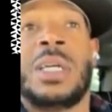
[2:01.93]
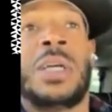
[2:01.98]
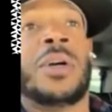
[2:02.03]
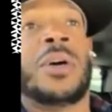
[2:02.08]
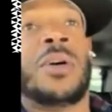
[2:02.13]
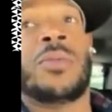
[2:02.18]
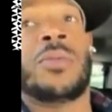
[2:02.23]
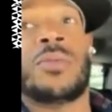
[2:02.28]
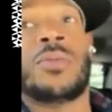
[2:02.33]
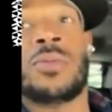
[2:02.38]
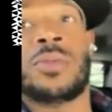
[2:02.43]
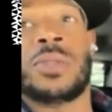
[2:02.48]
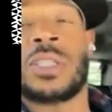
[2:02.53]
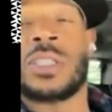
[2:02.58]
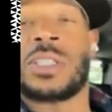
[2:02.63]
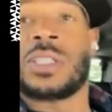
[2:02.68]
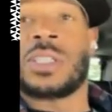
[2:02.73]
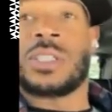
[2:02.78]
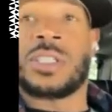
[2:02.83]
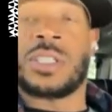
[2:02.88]
you know
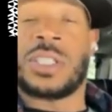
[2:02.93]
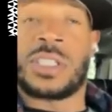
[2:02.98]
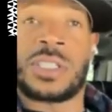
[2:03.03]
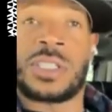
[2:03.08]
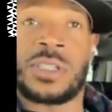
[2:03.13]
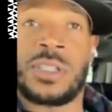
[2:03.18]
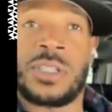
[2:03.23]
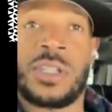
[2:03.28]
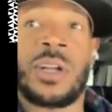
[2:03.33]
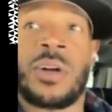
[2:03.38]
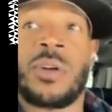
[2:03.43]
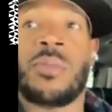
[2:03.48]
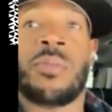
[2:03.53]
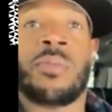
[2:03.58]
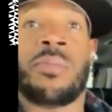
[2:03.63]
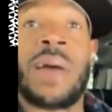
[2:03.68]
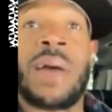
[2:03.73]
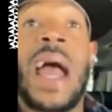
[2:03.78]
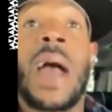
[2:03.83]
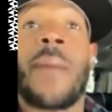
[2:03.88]
just just you know
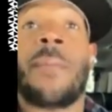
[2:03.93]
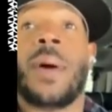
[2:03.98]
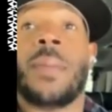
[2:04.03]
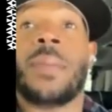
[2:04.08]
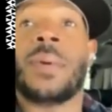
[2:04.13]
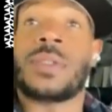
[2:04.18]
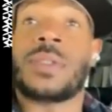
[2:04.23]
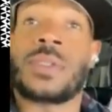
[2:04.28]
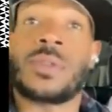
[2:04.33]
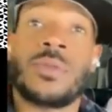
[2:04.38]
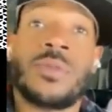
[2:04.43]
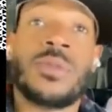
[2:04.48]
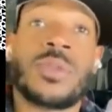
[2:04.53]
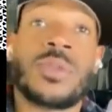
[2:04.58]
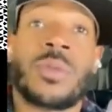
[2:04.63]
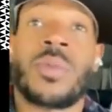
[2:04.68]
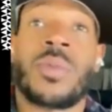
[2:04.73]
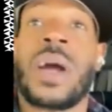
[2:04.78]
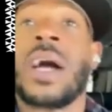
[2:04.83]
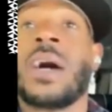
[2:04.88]
bad public
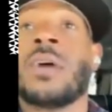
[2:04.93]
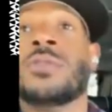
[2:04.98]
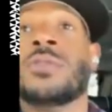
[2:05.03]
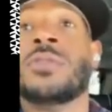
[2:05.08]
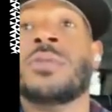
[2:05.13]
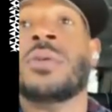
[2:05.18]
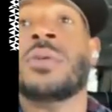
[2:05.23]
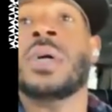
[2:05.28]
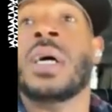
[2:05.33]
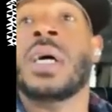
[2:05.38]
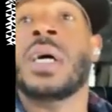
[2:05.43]
schools around you.